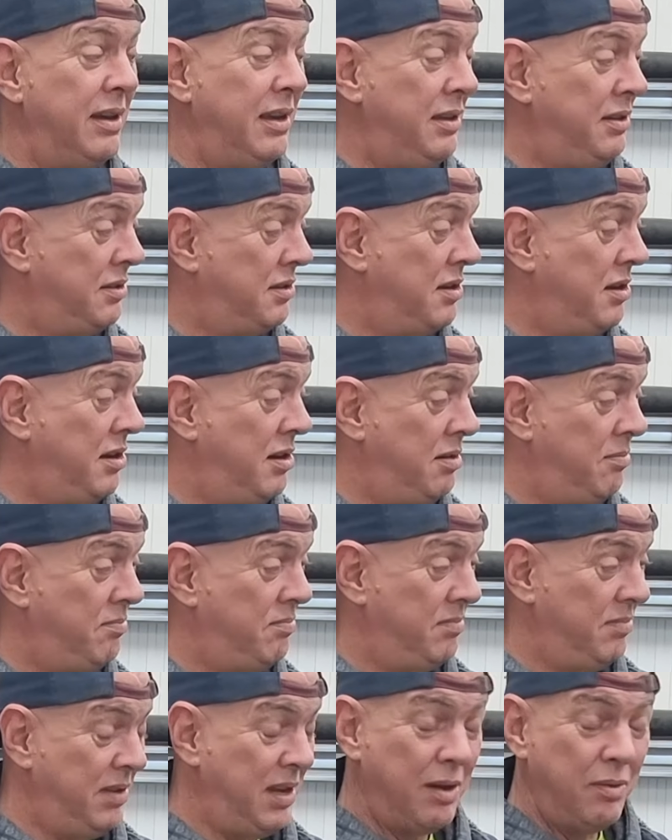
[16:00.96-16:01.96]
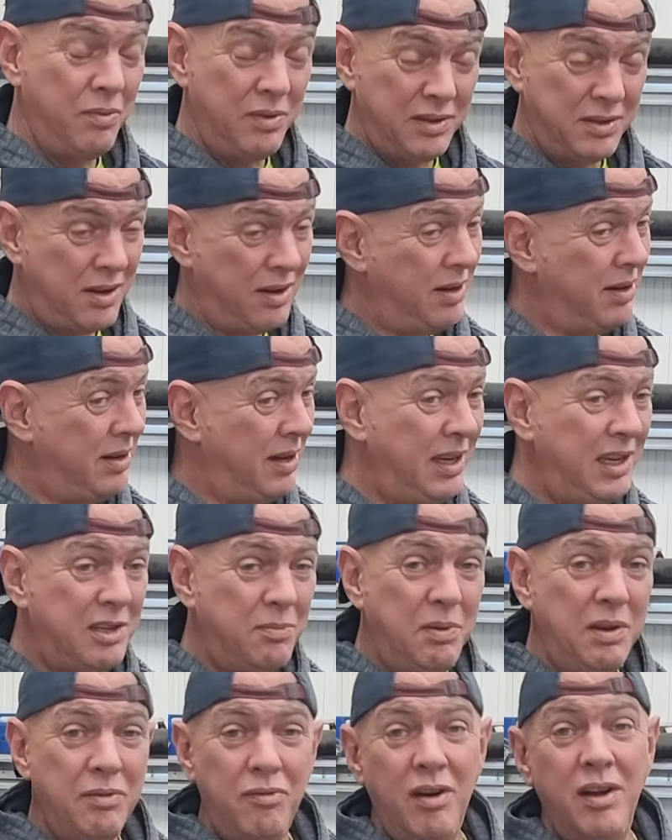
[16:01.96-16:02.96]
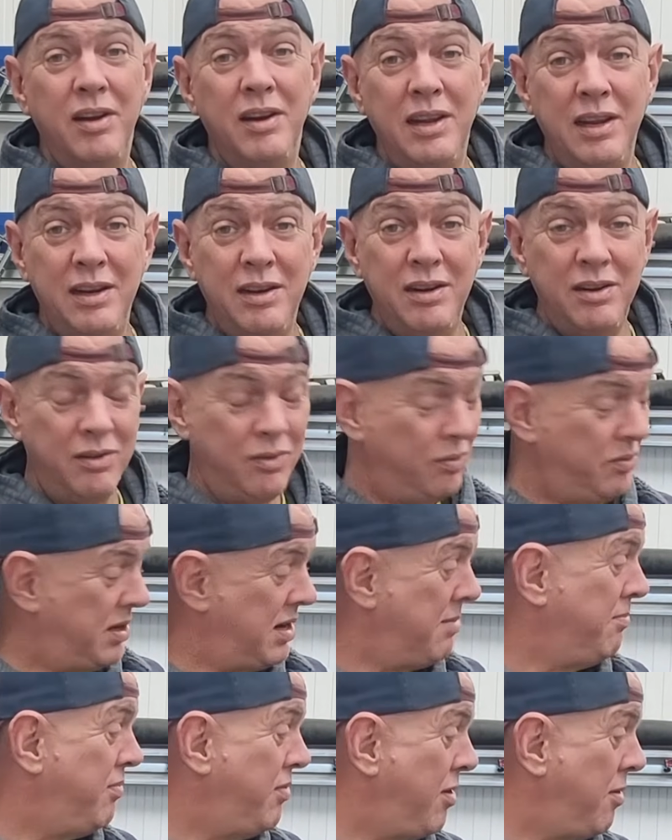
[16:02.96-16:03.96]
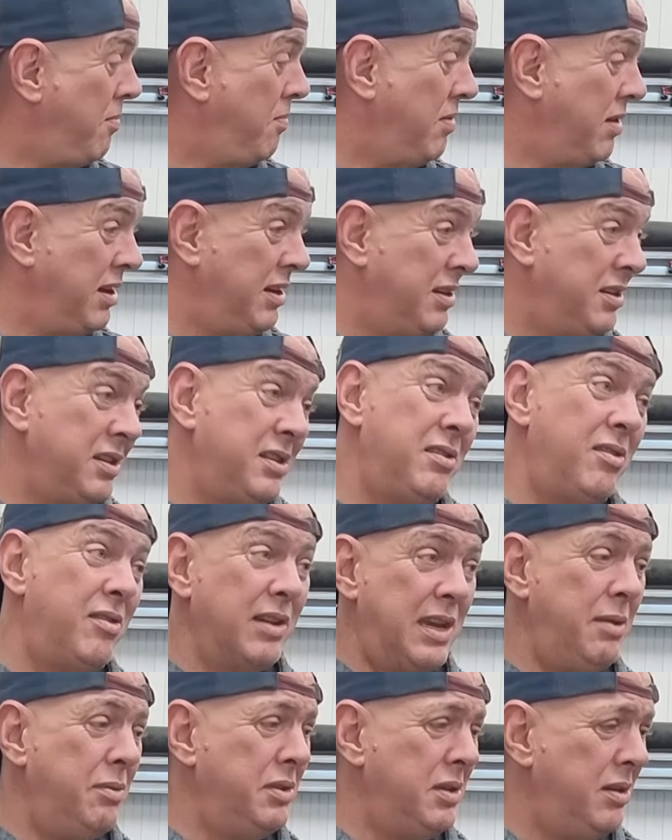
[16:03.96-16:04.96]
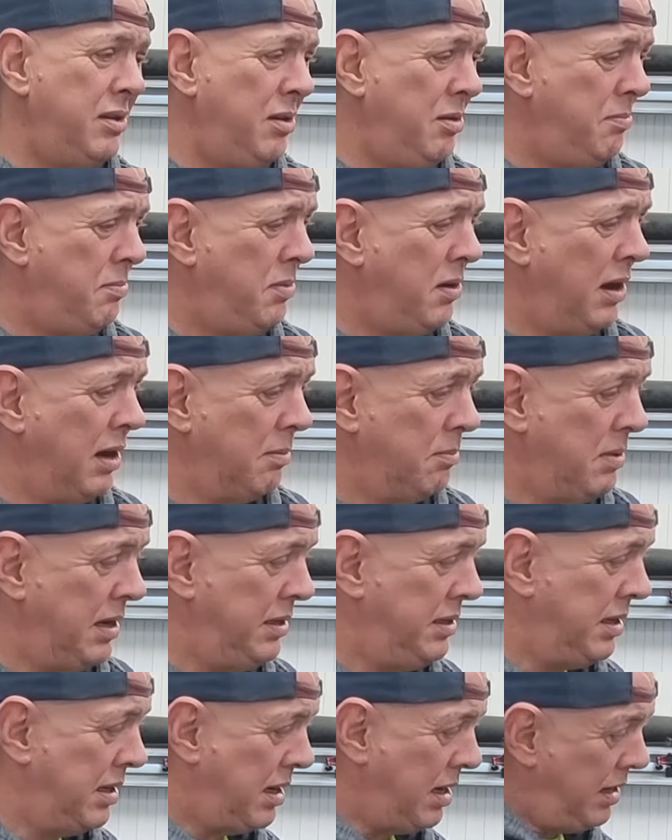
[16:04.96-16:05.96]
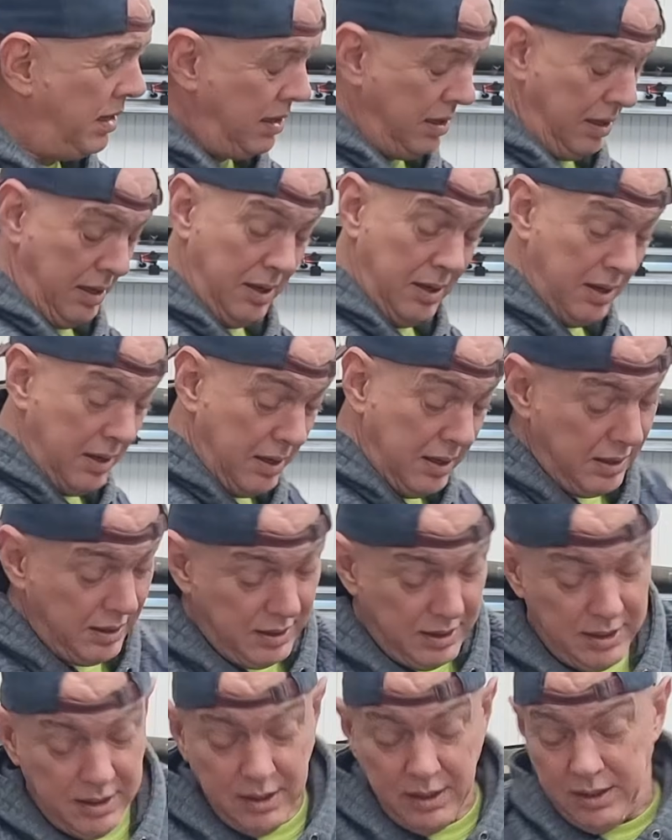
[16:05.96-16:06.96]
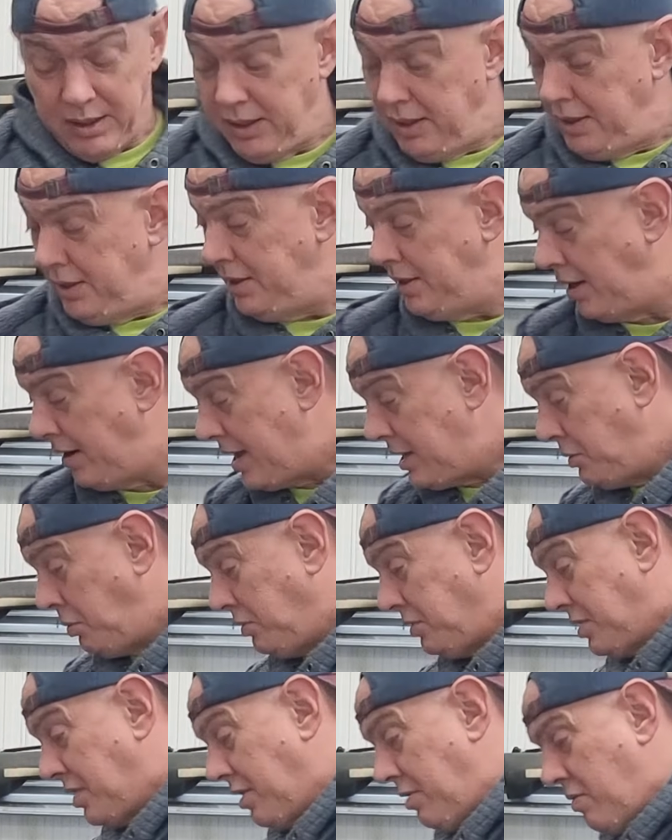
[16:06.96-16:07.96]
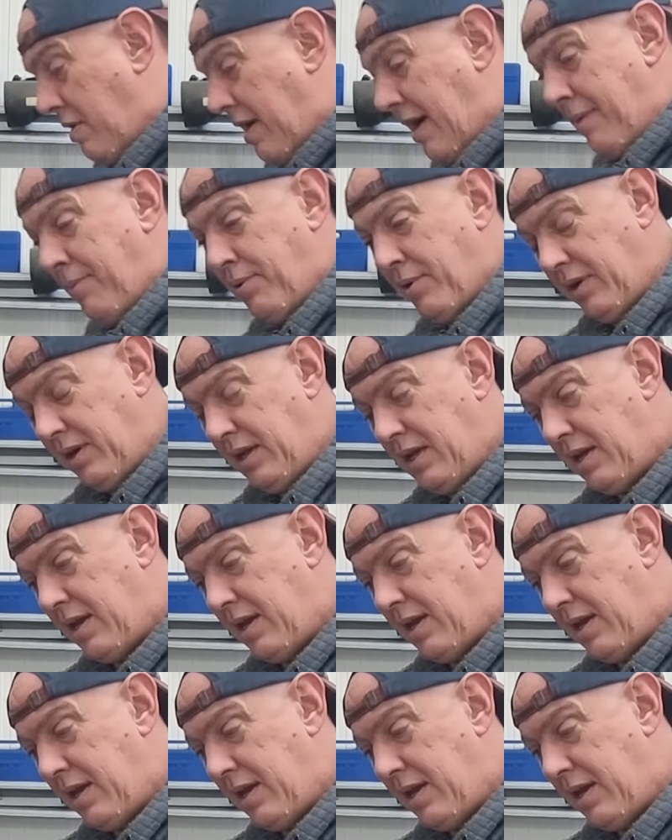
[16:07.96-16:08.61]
it's going to, you know, it's going to need to be running and all done properly, just like it was a new bike, basically. So that's what's going to happen.